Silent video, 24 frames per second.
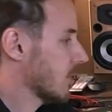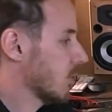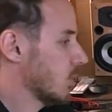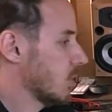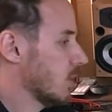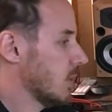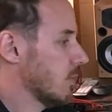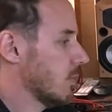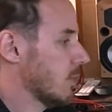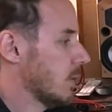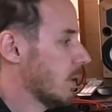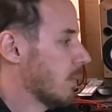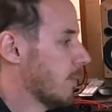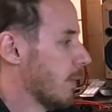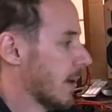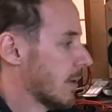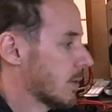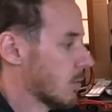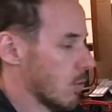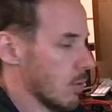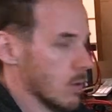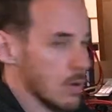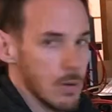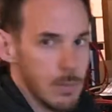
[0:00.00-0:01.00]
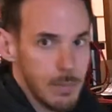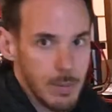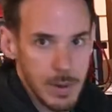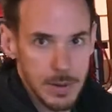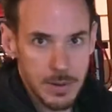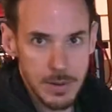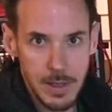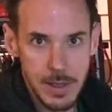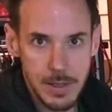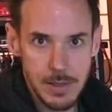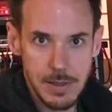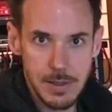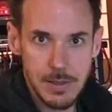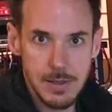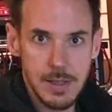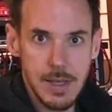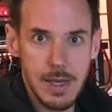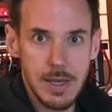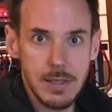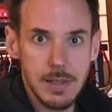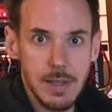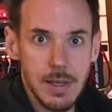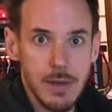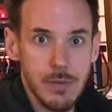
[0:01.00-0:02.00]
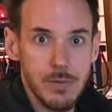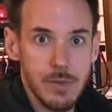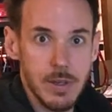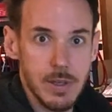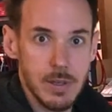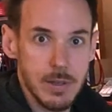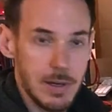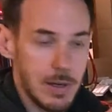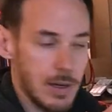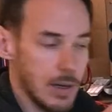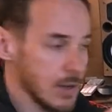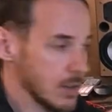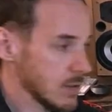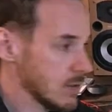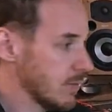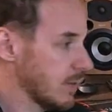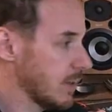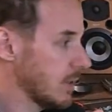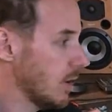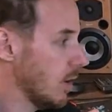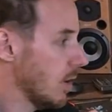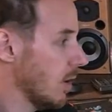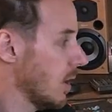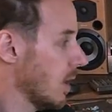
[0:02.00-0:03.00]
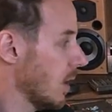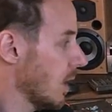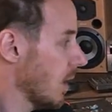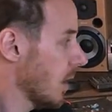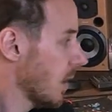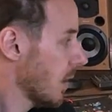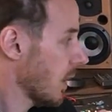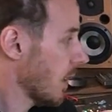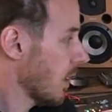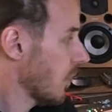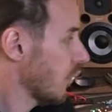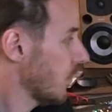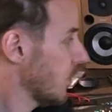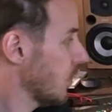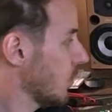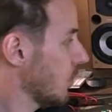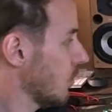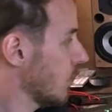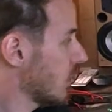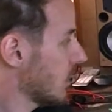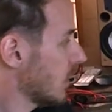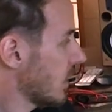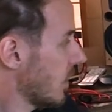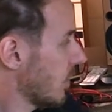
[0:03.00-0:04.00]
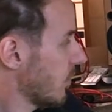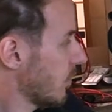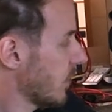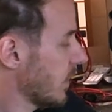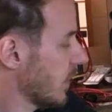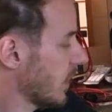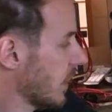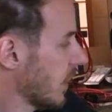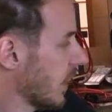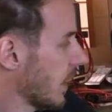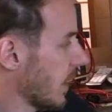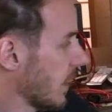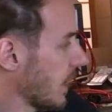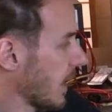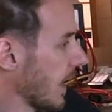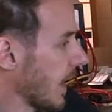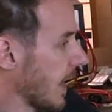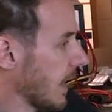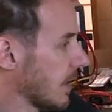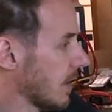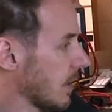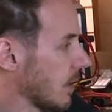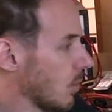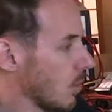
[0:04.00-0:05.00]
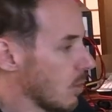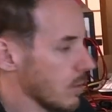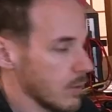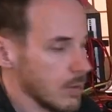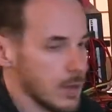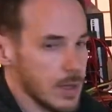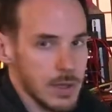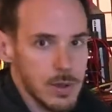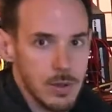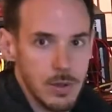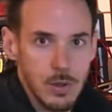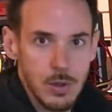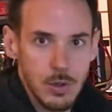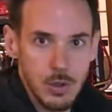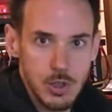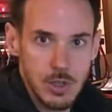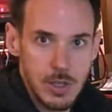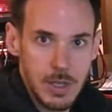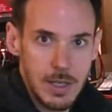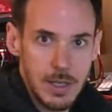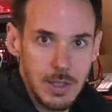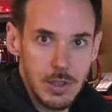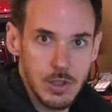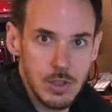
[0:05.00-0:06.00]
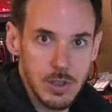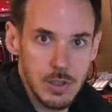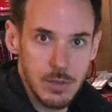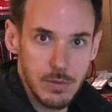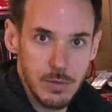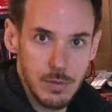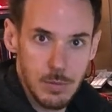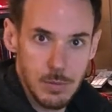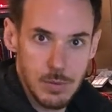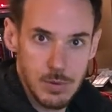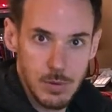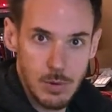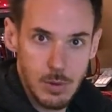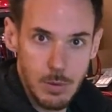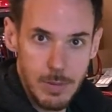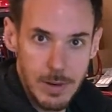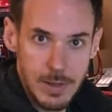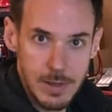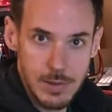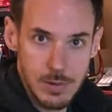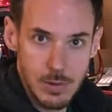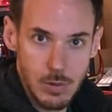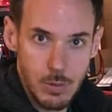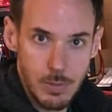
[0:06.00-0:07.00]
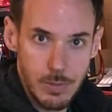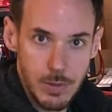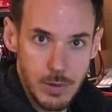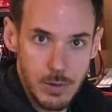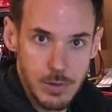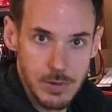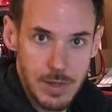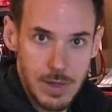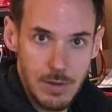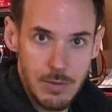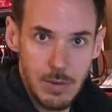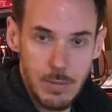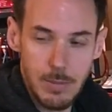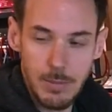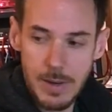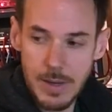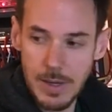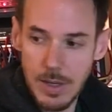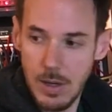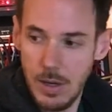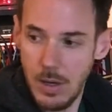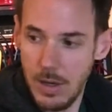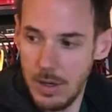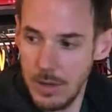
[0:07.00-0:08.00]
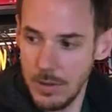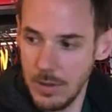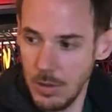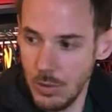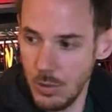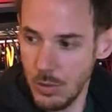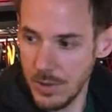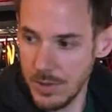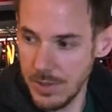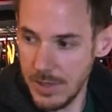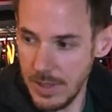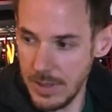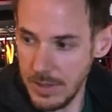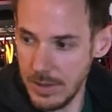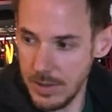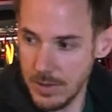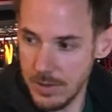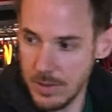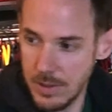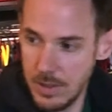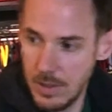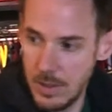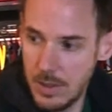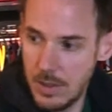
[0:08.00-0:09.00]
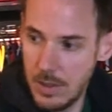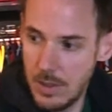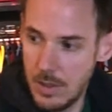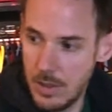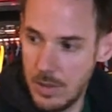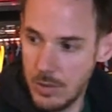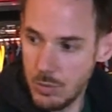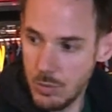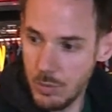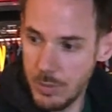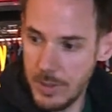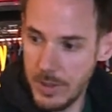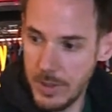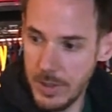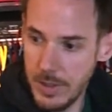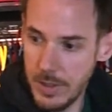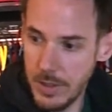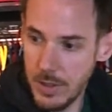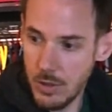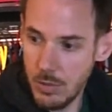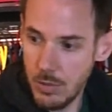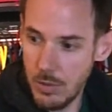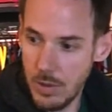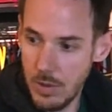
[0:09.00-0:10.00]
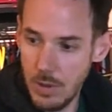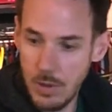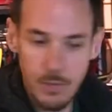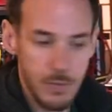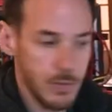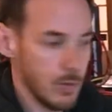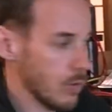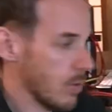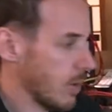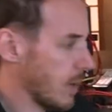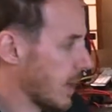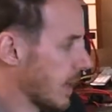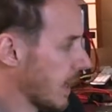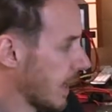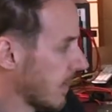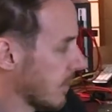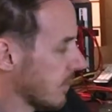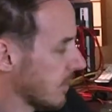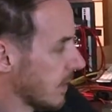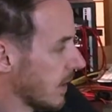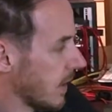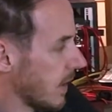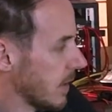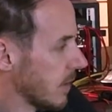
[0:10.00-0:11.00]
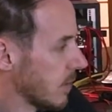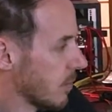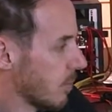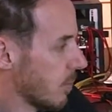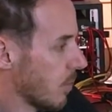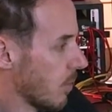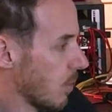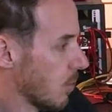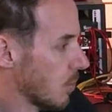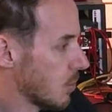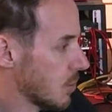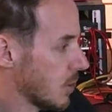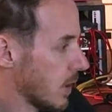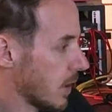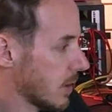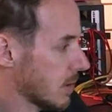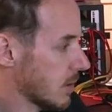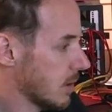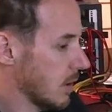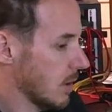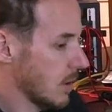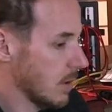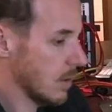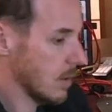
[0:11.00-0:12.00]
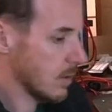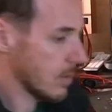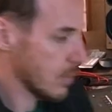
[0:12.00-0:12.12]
even be better, but as I said, I think in the last video, if you do something in analog, you cannot change it from song by song, because I want my analog settings to be equal for an entire project. So